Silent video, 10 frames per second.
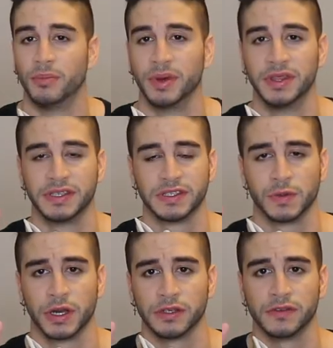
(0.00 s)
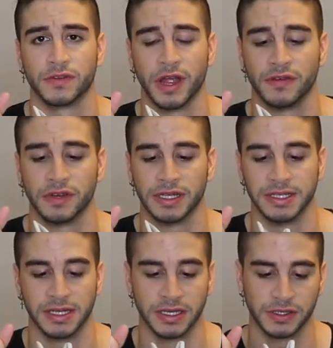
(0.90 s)
but this is what I do for every
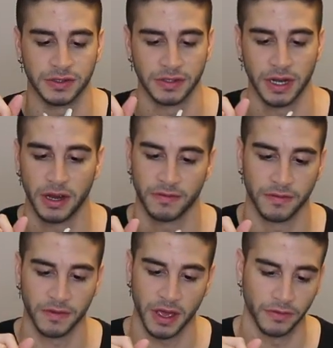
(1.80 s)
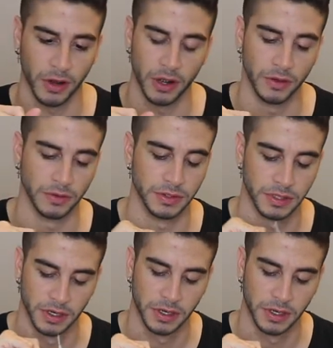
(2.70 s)
Adidas shoe that I've ever owned.